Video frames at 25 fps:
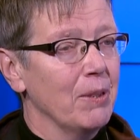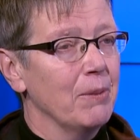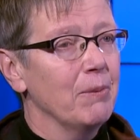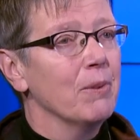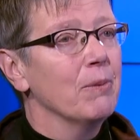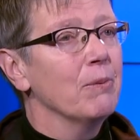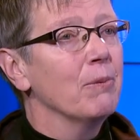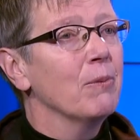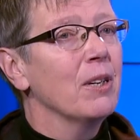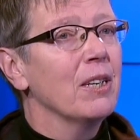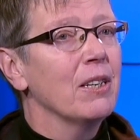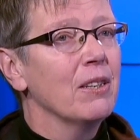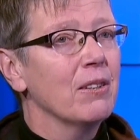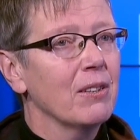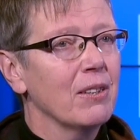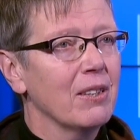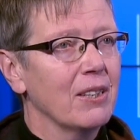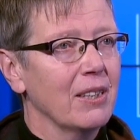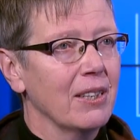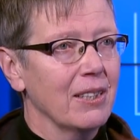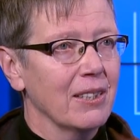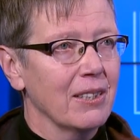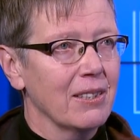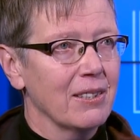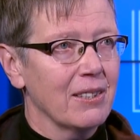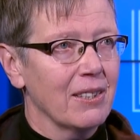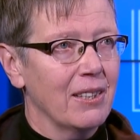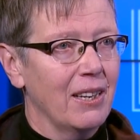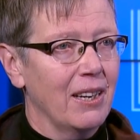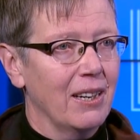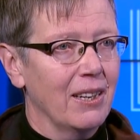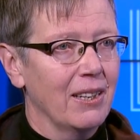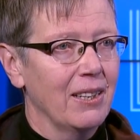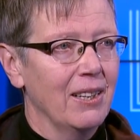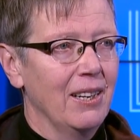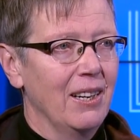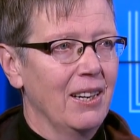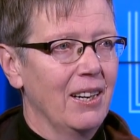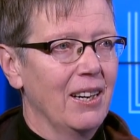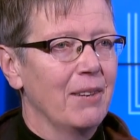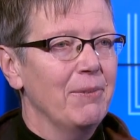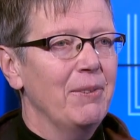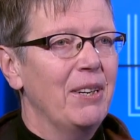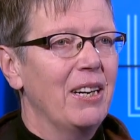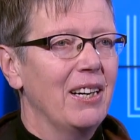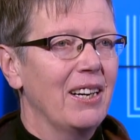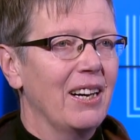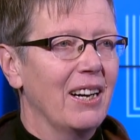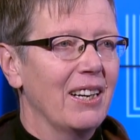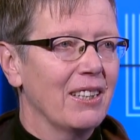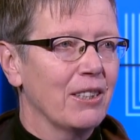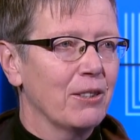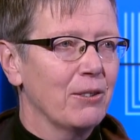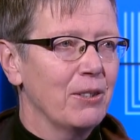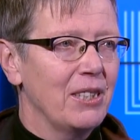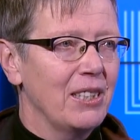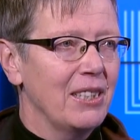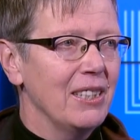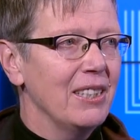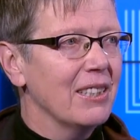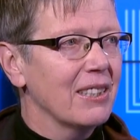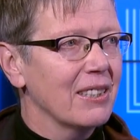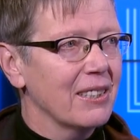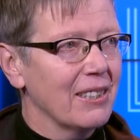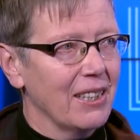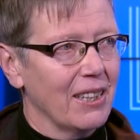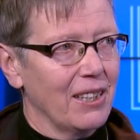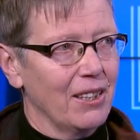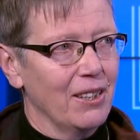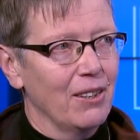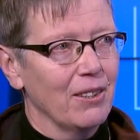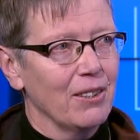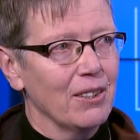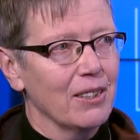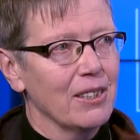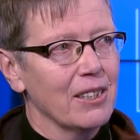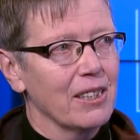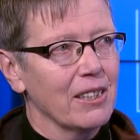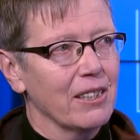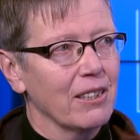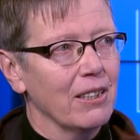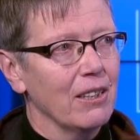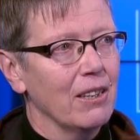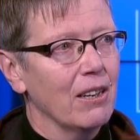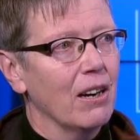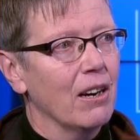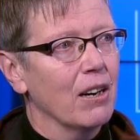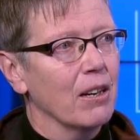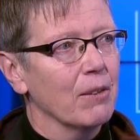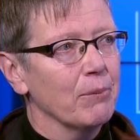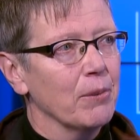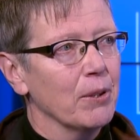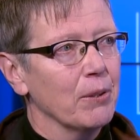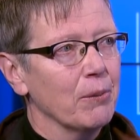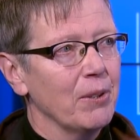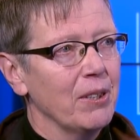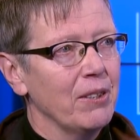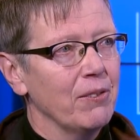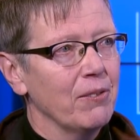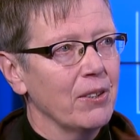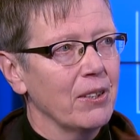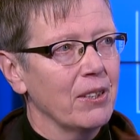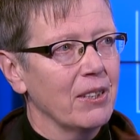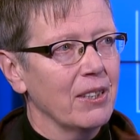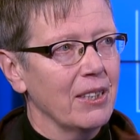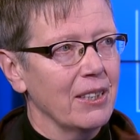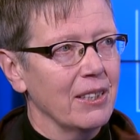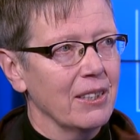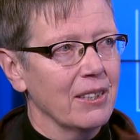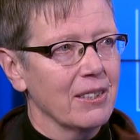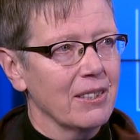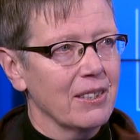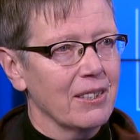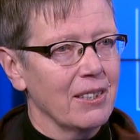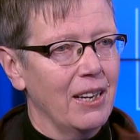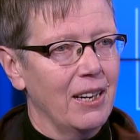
I mean, one of the things that, I mean, I, I, critique technology a lot, but one of the things